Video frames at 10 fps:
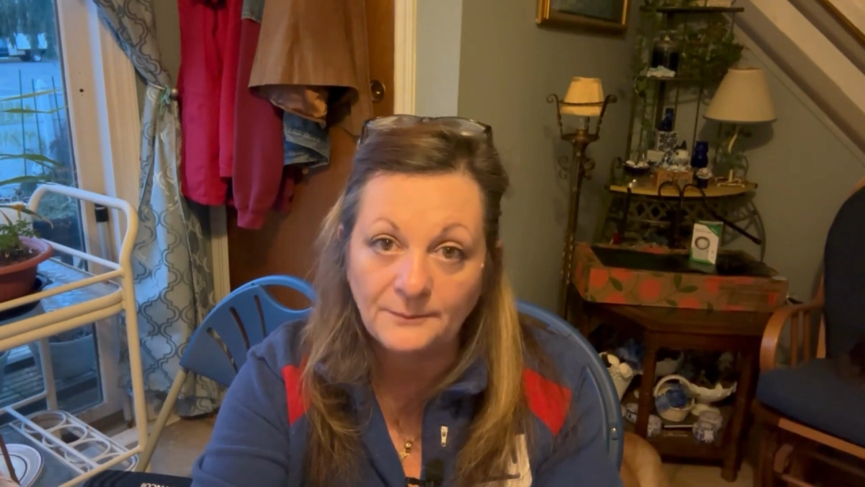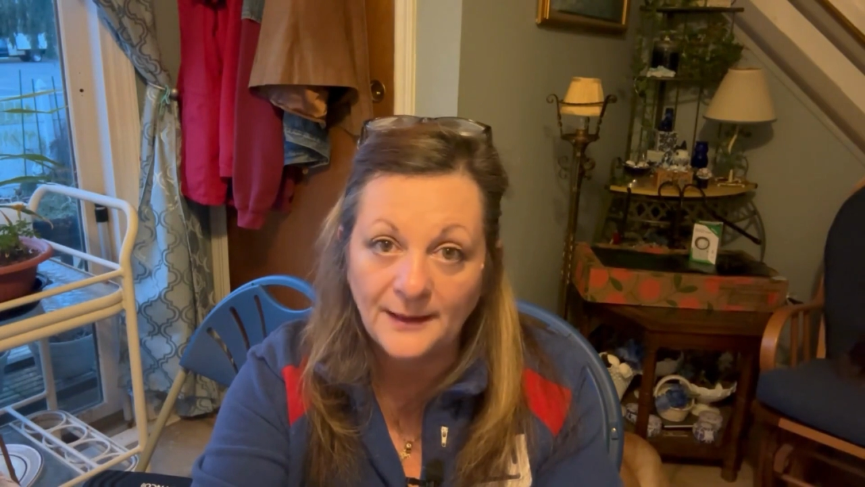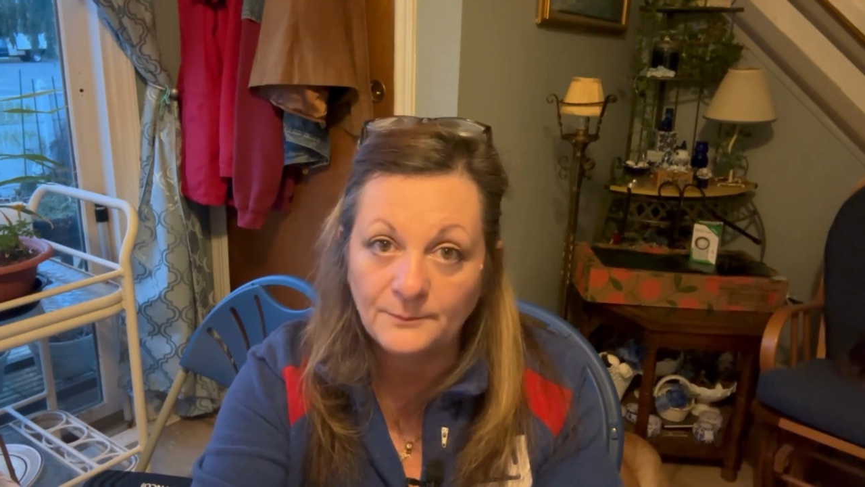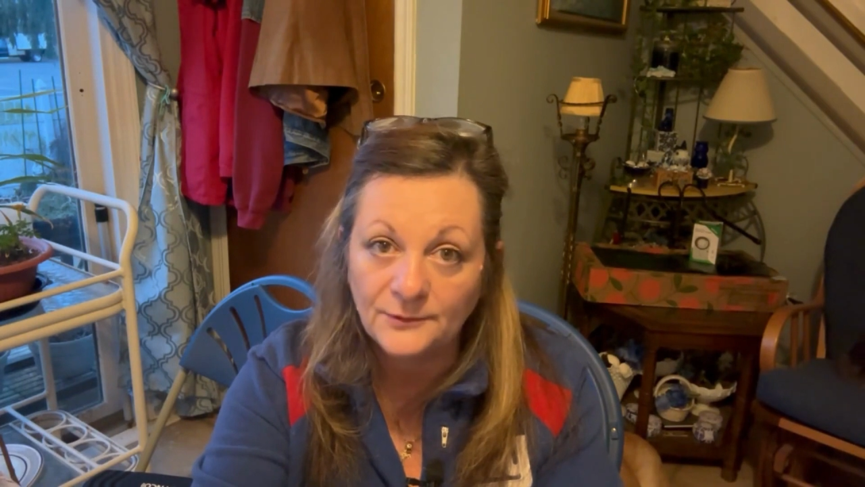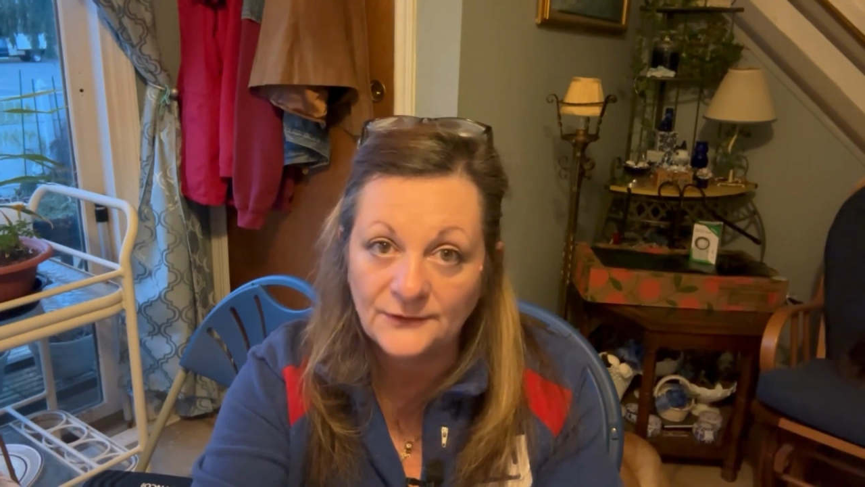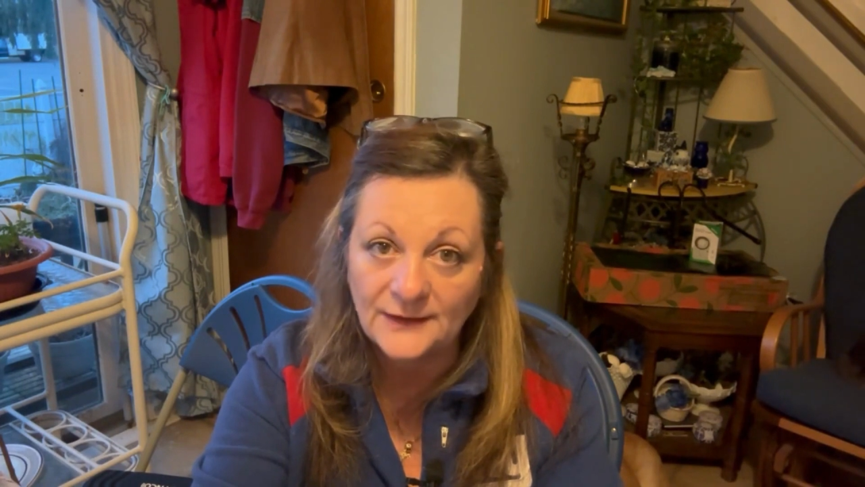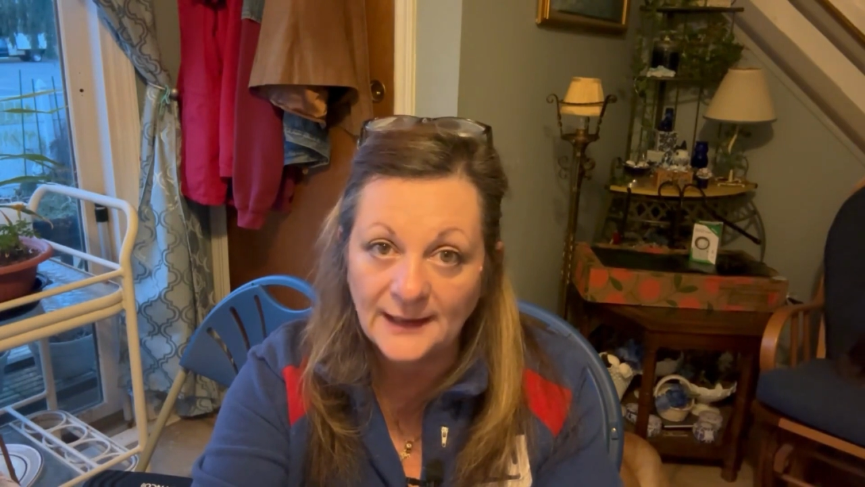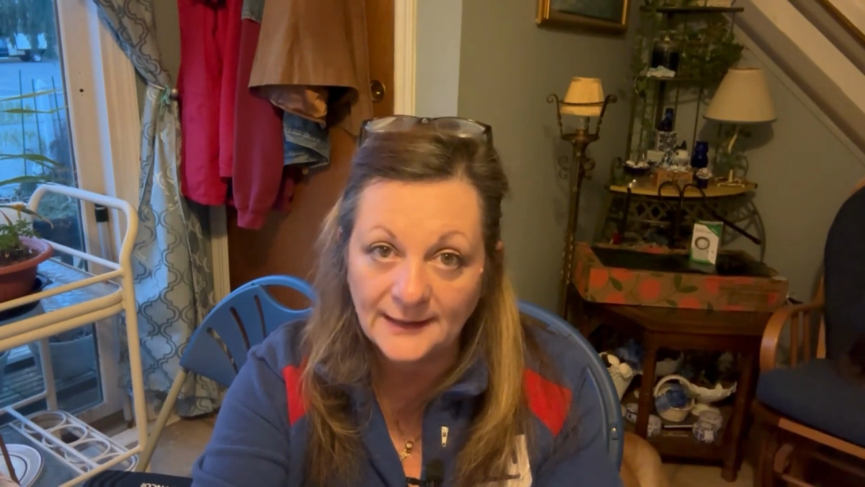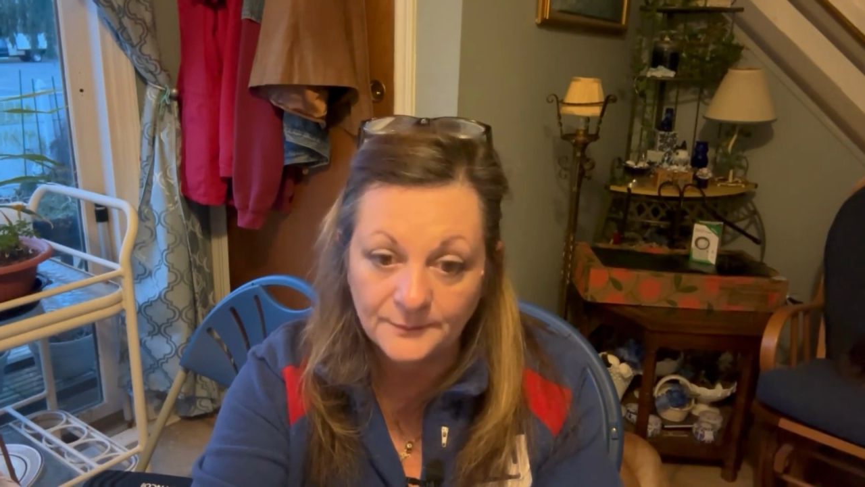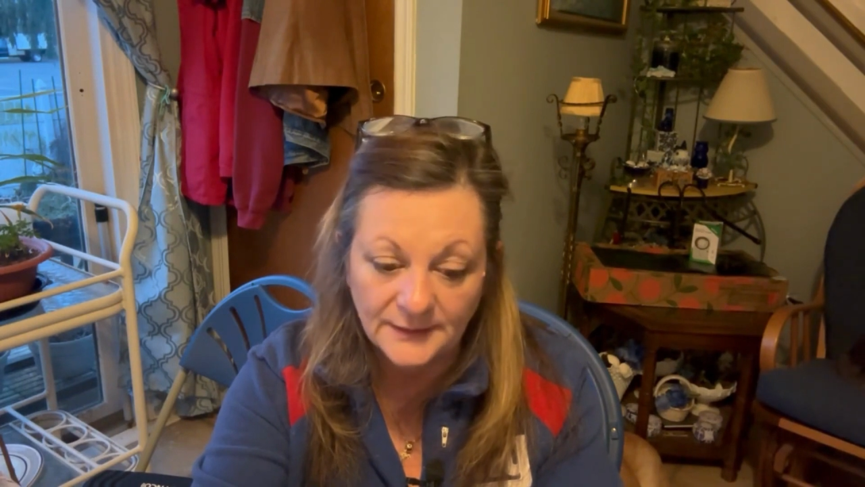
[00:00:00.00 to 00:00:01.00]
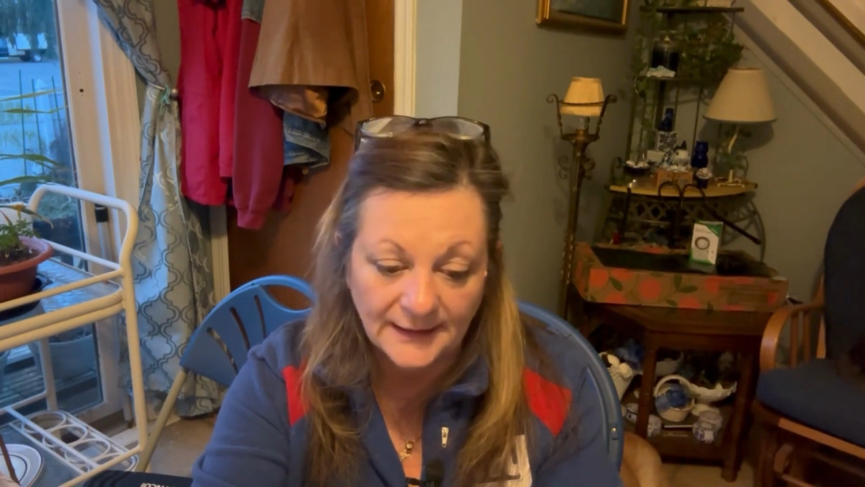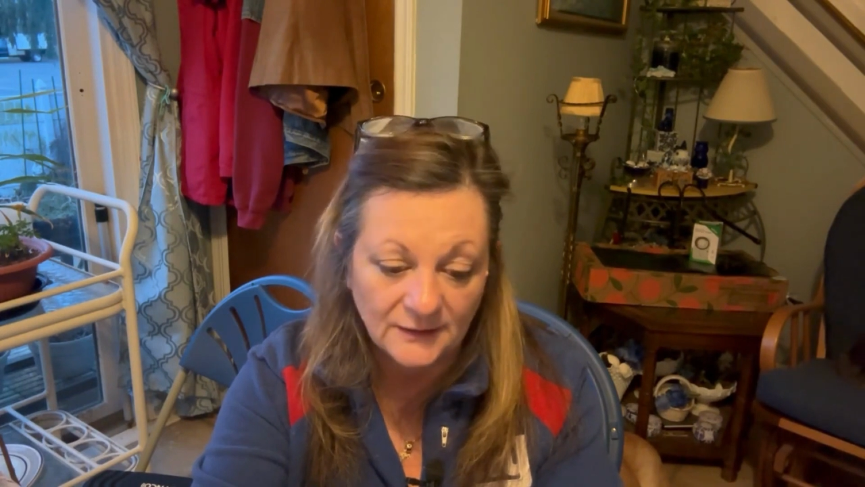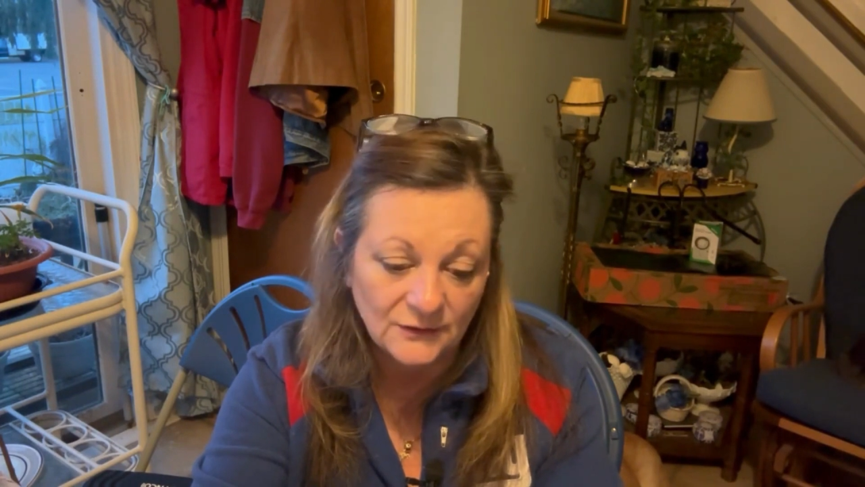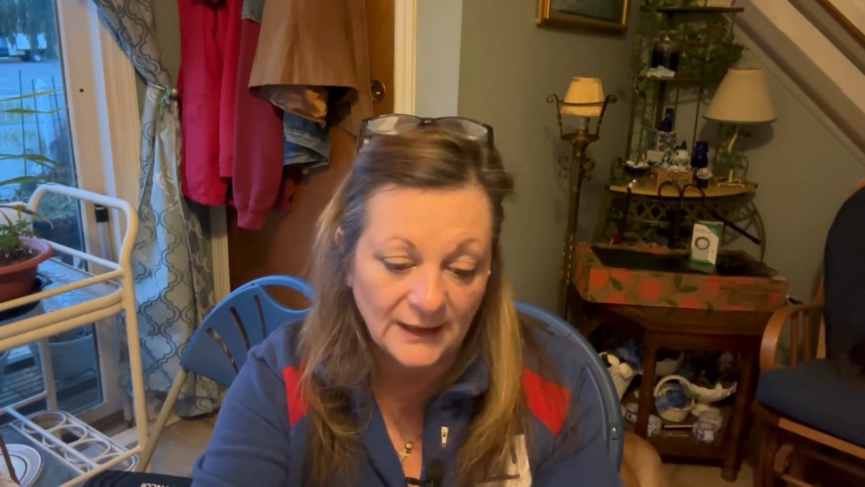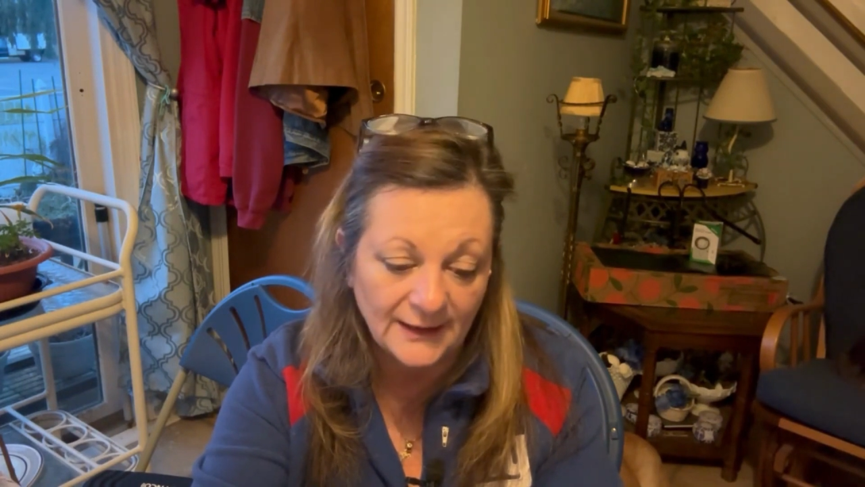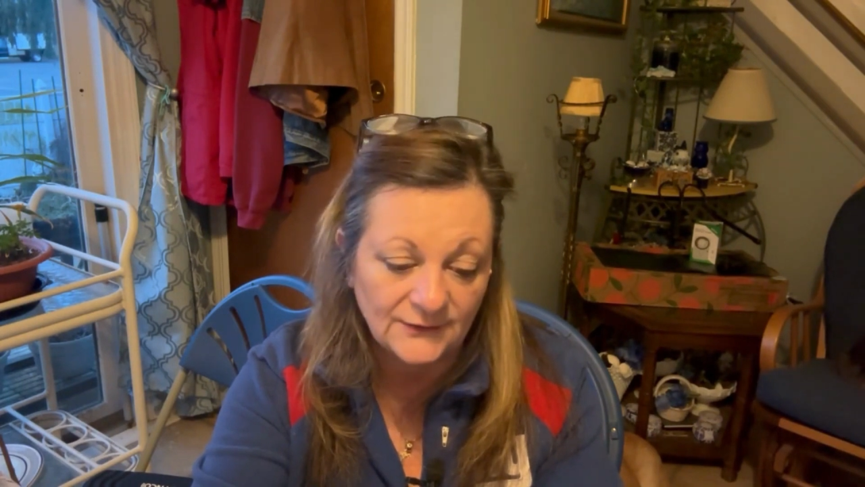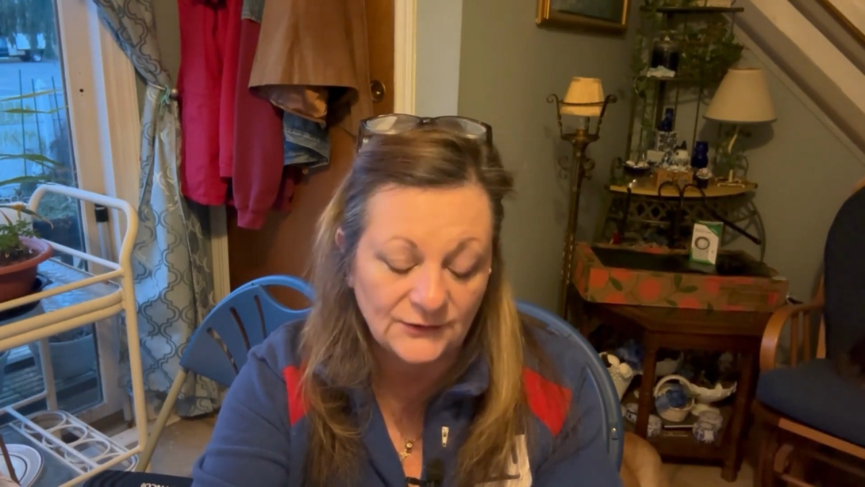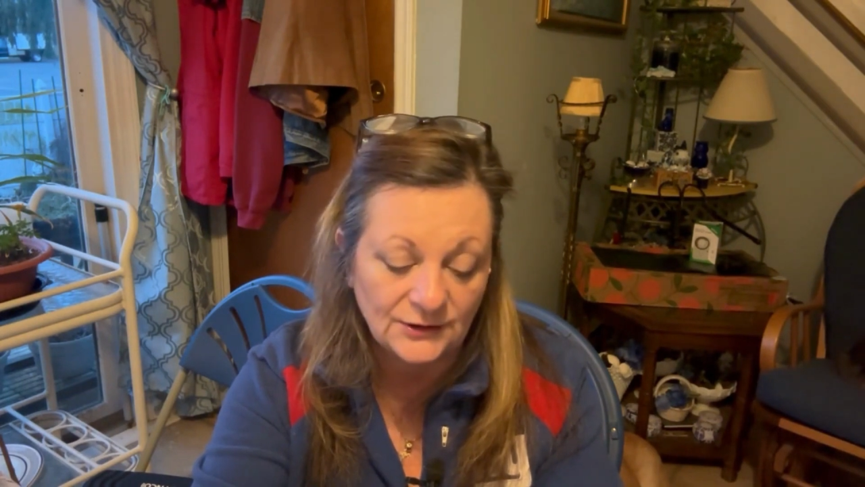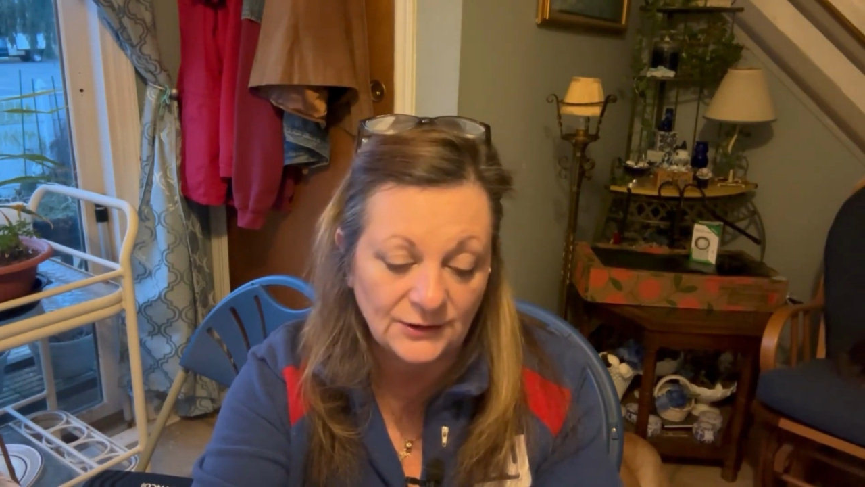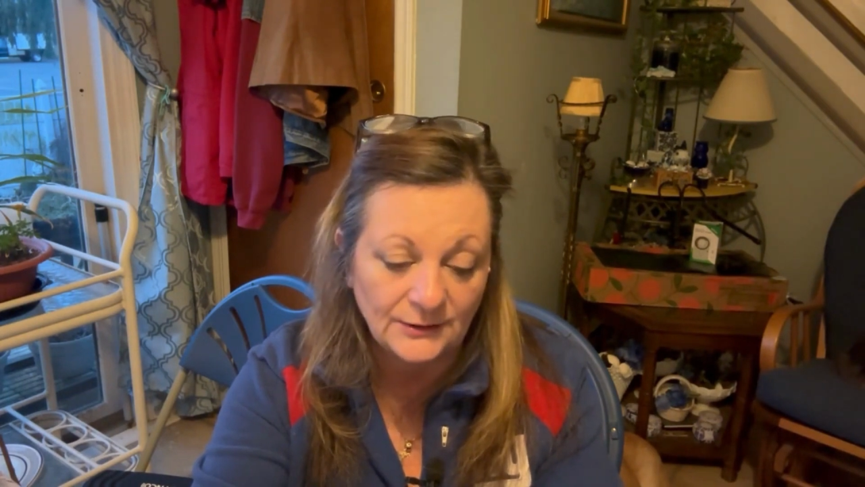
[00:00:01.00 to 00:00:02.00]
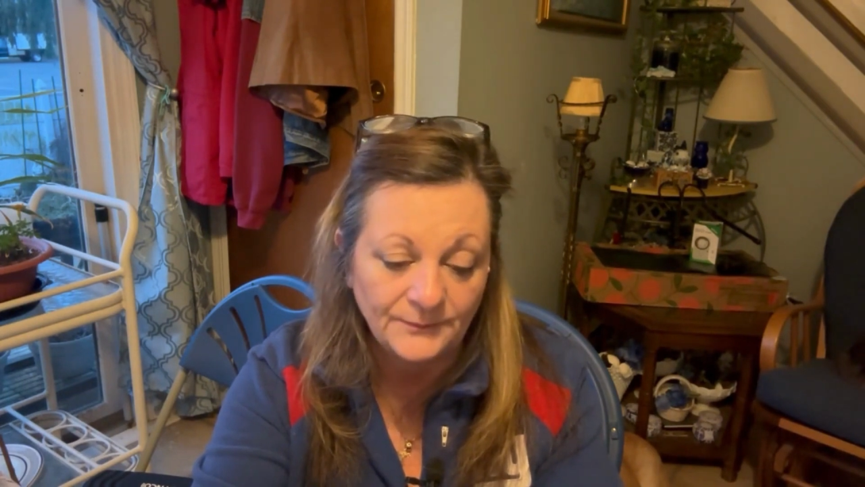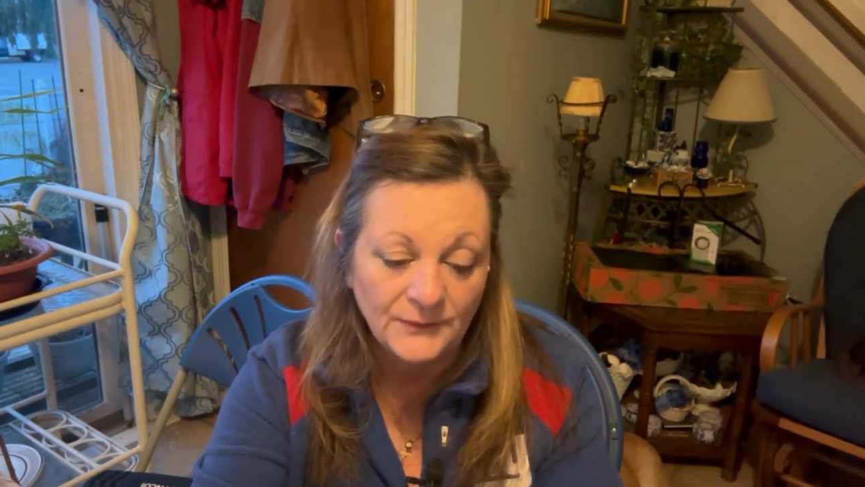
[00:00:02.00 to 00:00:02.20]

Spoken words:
peppers and eggplants last year,